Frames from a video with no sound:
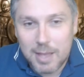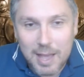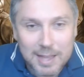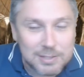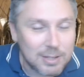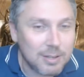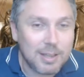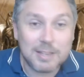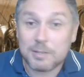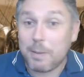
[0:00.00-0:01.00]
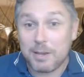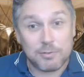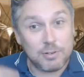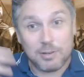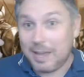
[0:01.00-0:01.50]
as a as a
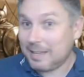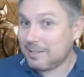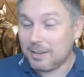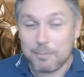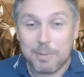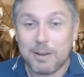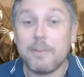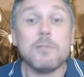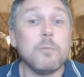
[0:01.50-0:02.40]
patron, you get certain benefits.